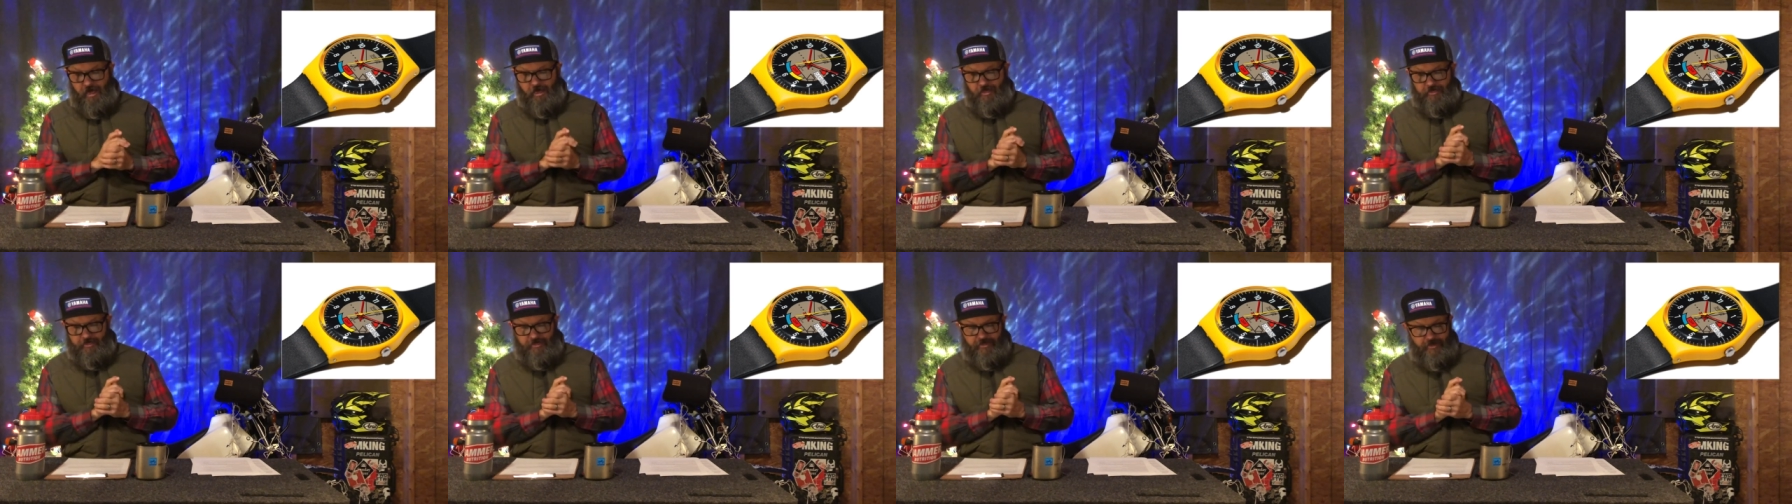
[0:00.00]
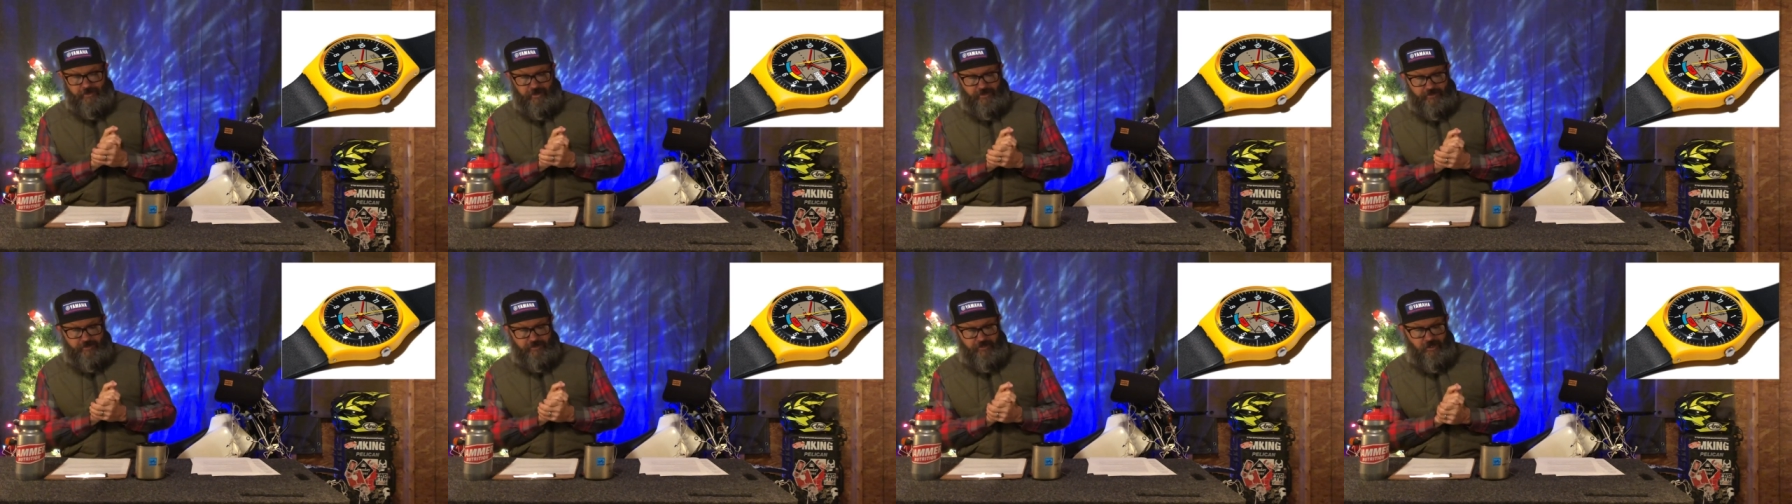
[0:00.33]
the
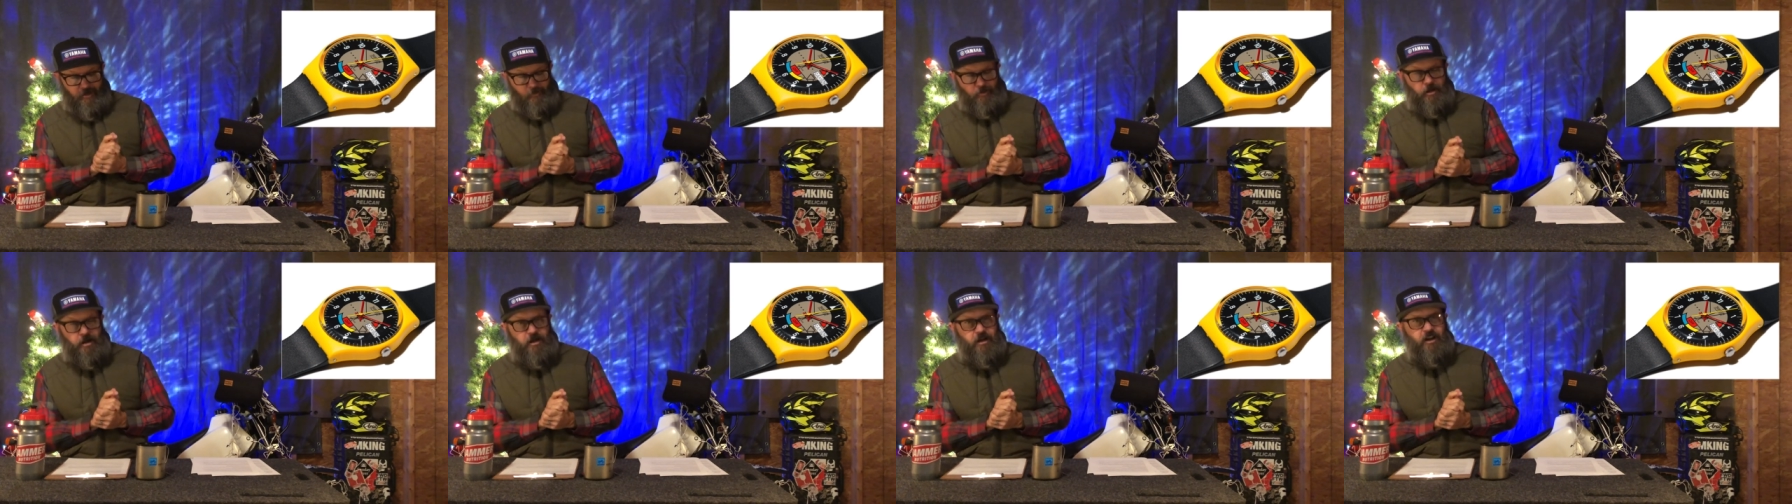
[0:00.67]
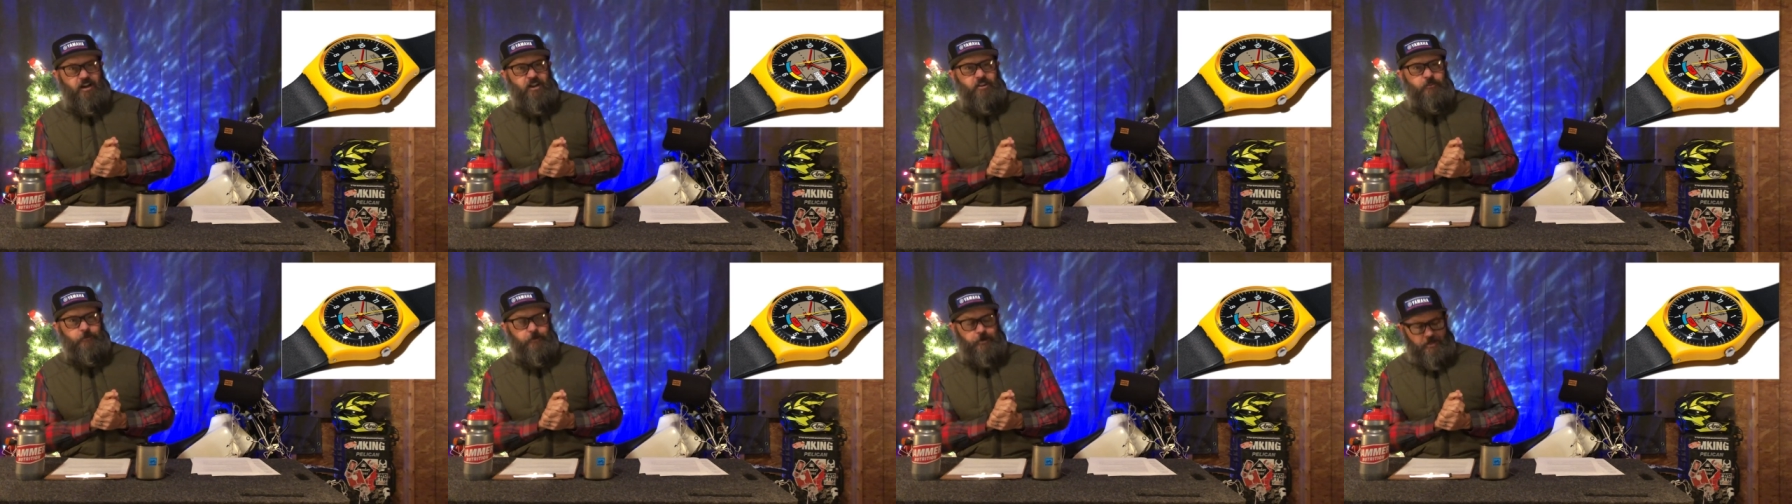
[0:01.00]

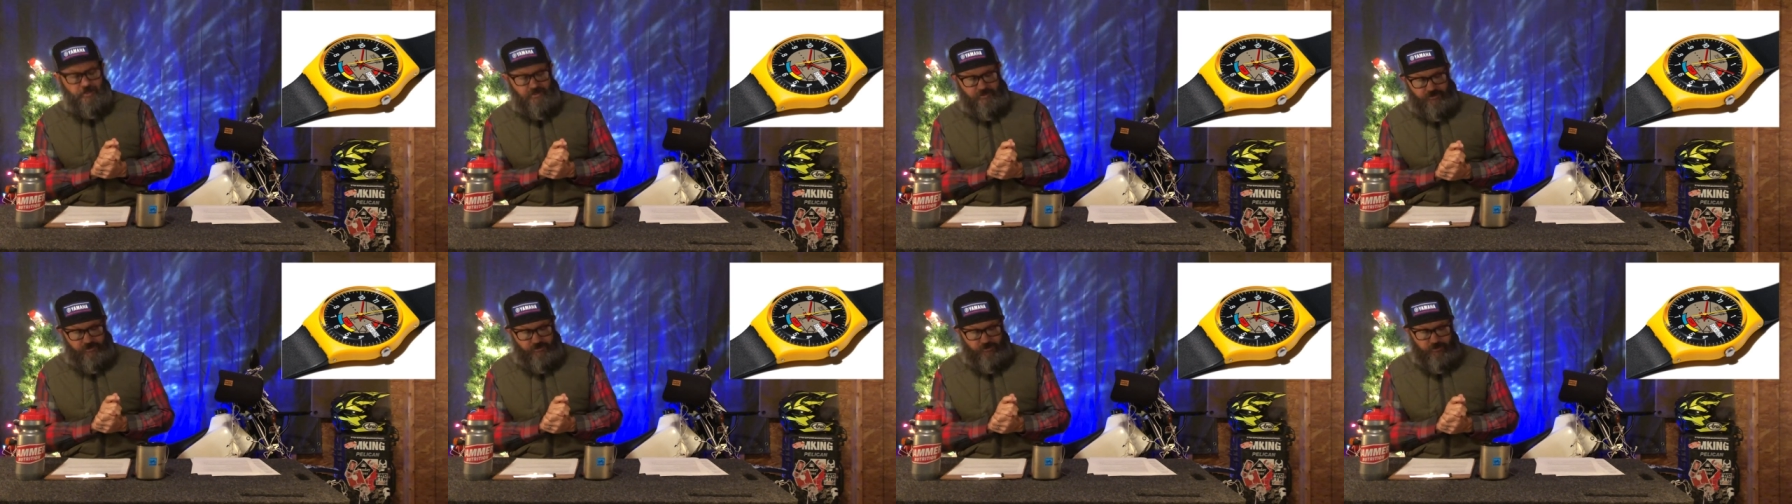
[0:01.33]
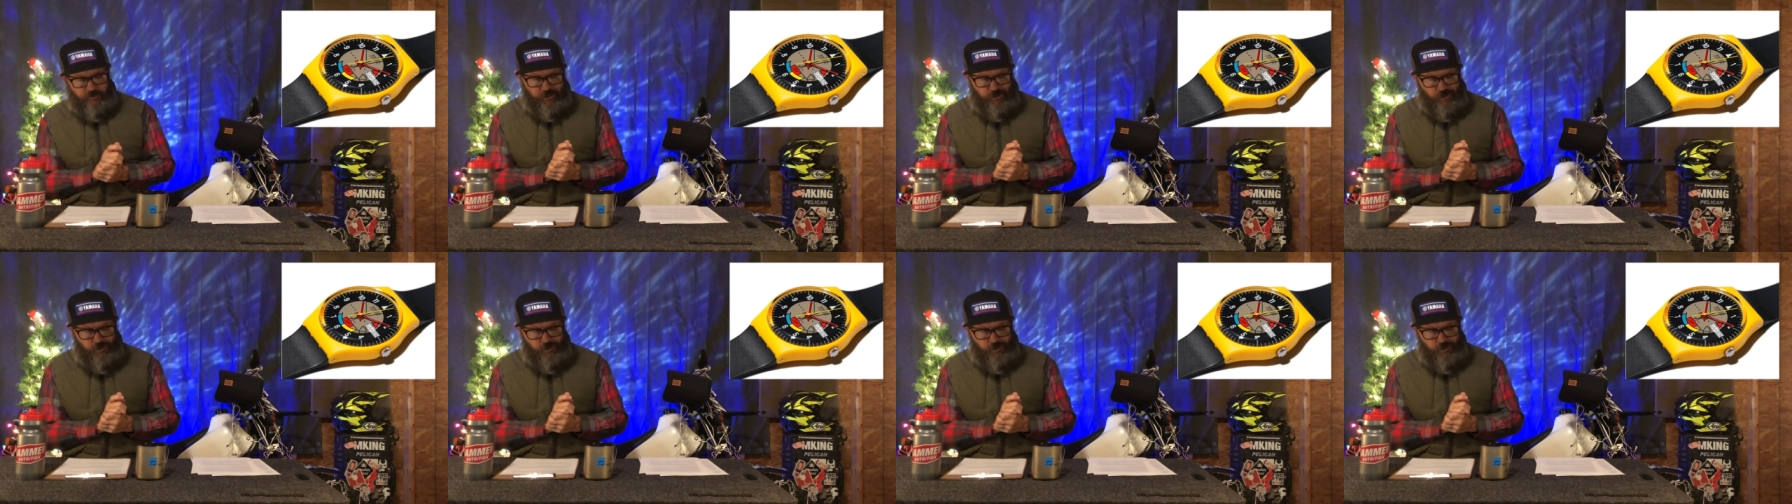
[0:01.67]
Yamaha Racer